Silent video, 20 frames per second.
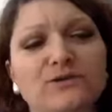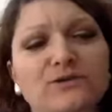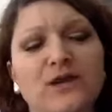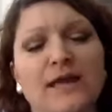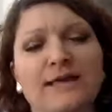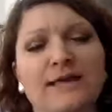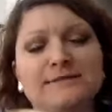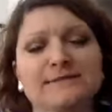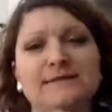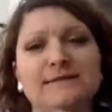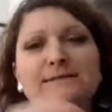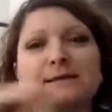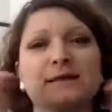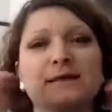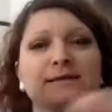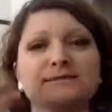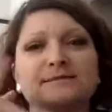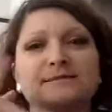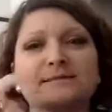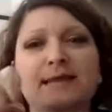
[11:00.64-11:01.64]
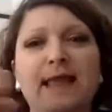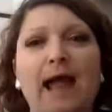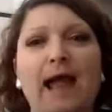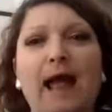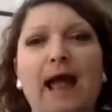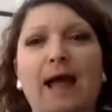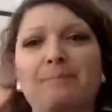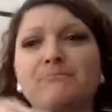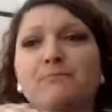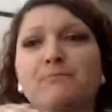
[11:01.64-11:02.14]
is the
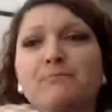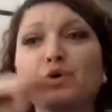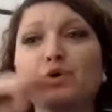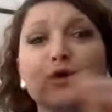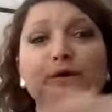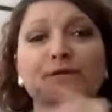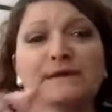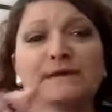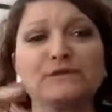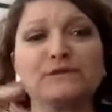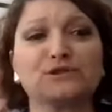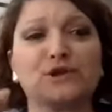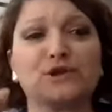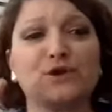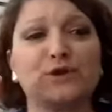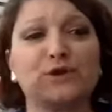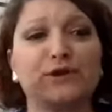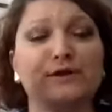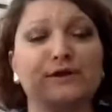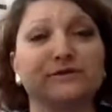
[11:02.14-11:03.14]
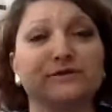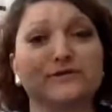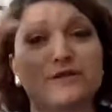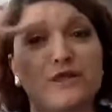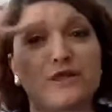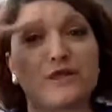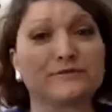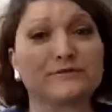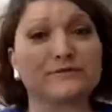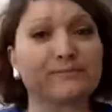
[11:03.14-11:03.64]
app moving to use
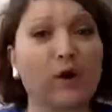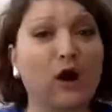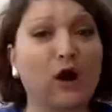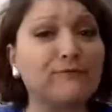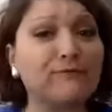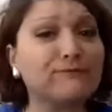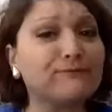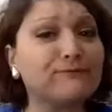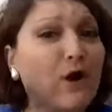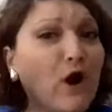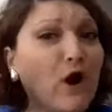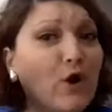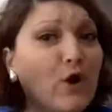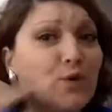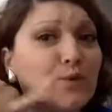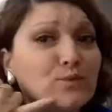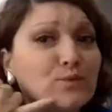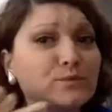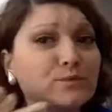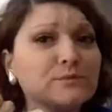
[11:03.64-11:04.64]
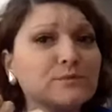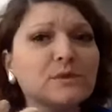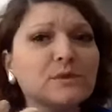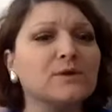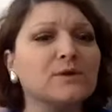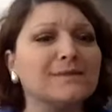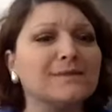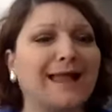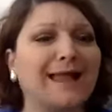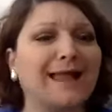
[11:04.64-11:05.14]
the smartphone
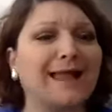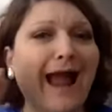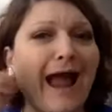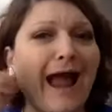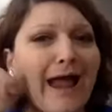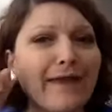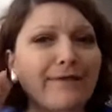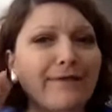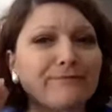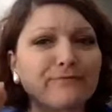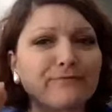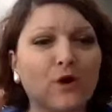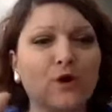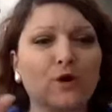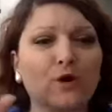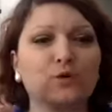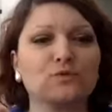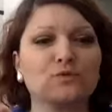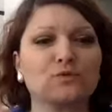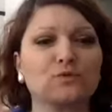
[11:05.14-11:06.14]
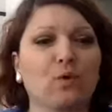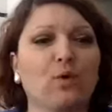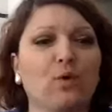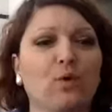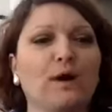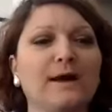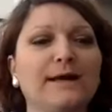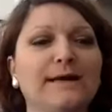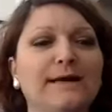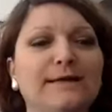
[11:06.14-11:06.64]
like iPhone, or
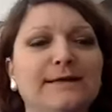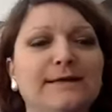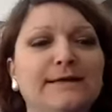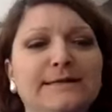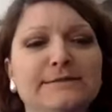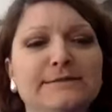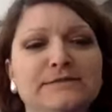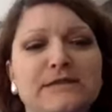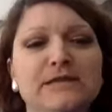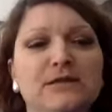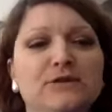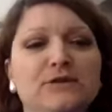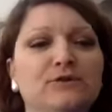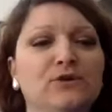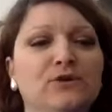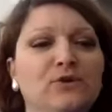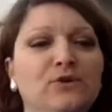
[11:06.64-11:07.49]
is it